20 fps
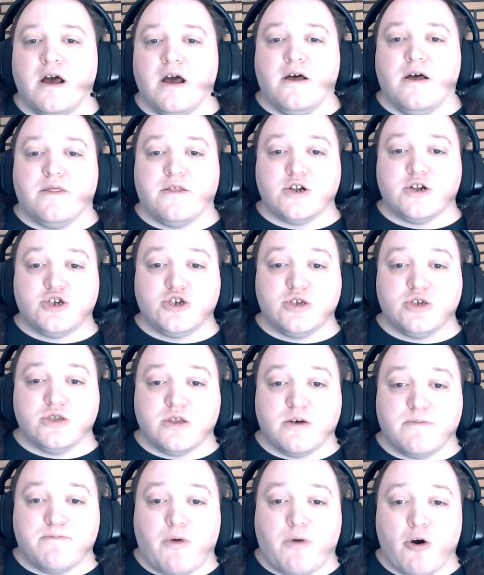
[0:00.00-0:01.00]

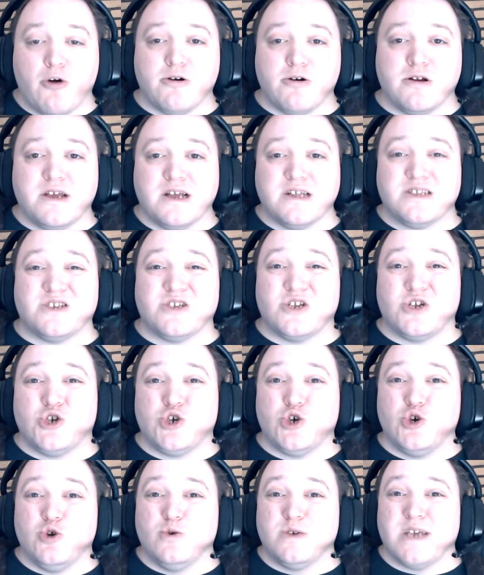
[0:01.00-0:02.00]
the Bard gets to
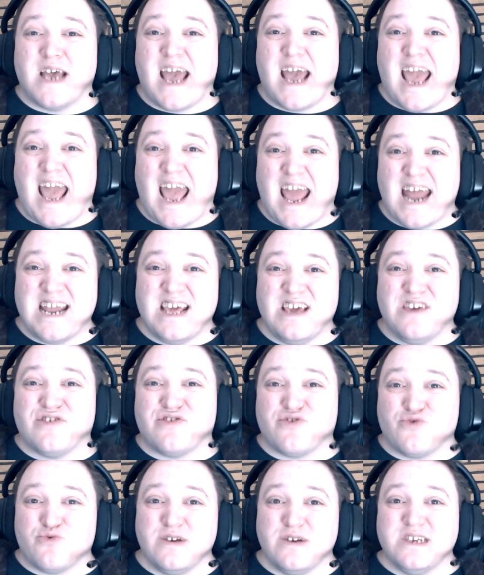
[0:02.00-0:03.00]
choose any
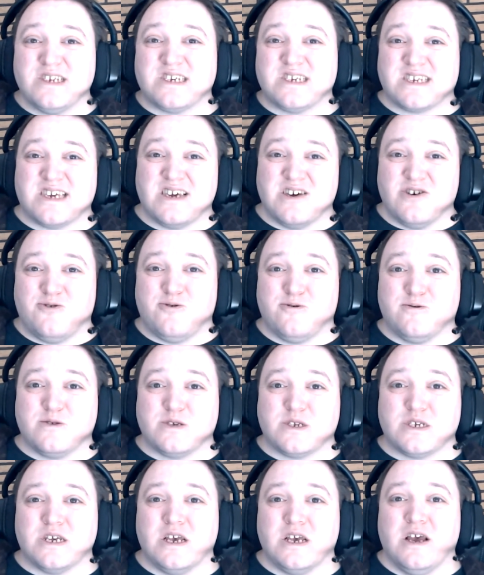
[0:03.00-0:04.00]
3
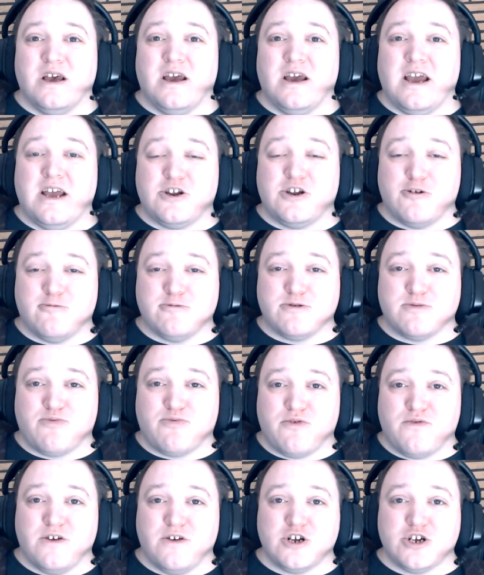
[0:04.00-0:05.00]
skills in terms of
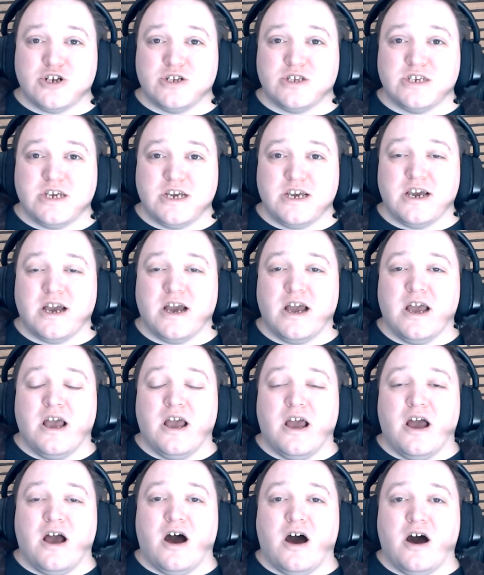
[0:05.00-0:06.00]
proficiency
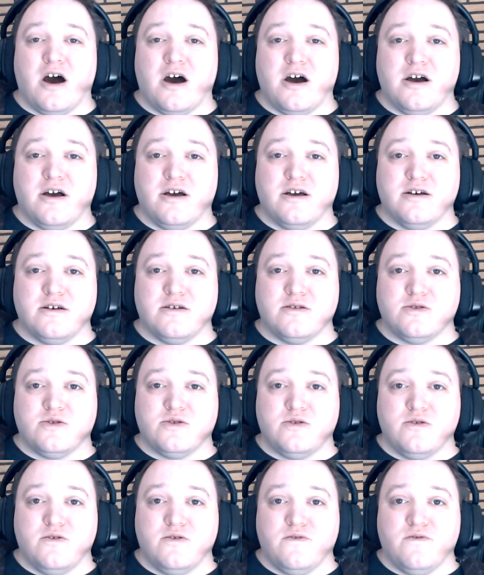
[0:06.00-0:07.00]

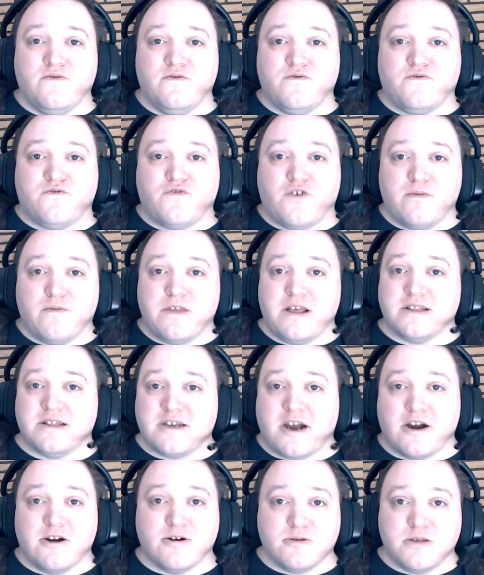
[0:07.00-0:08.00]
from the
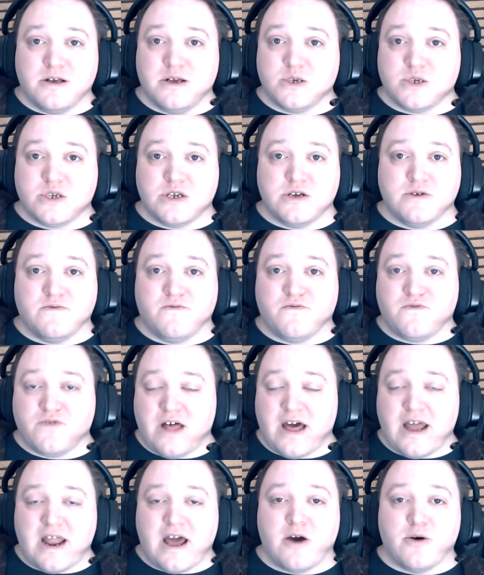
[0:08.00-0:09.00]
entire list,
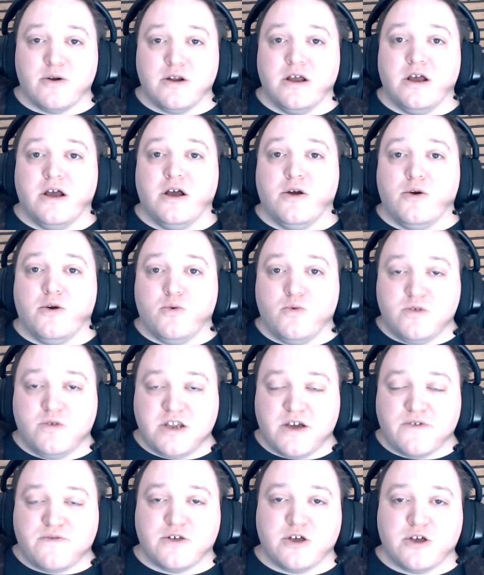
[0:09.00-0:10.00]
flat out.
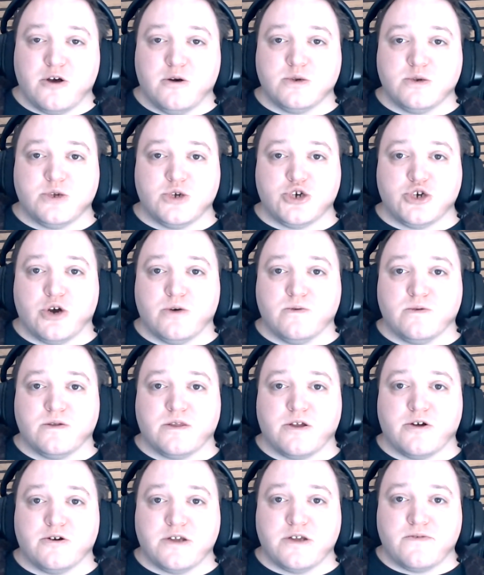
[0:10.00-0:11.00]
Definitely goes to show that
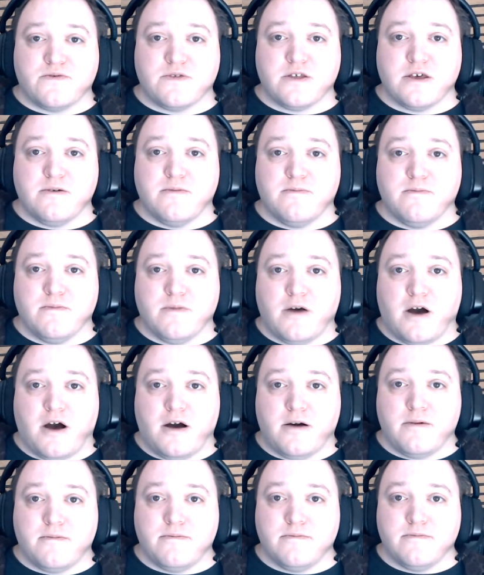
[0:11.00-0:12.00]
they're definitely
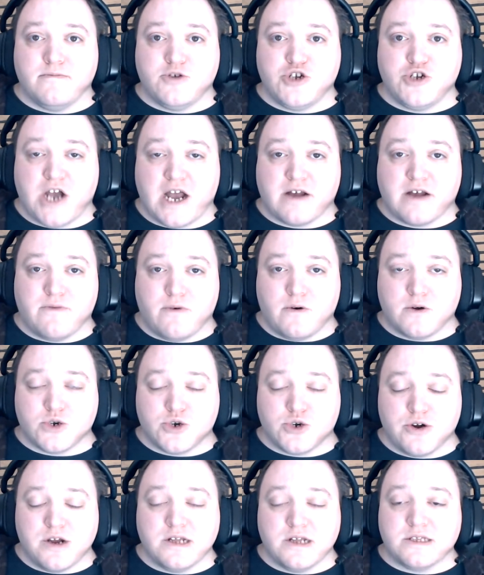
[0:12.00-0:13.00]
jack of all
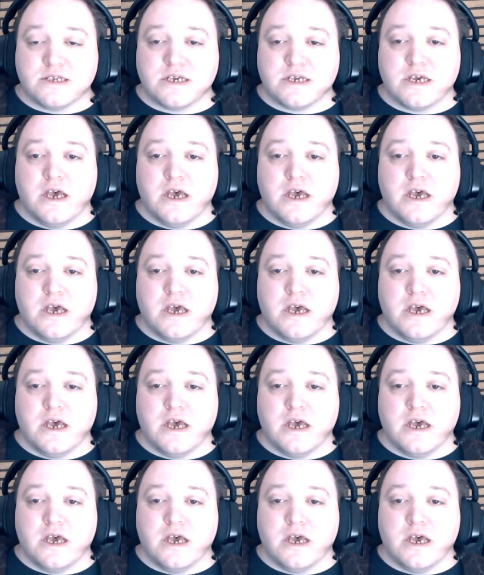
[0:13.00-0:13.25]
trades.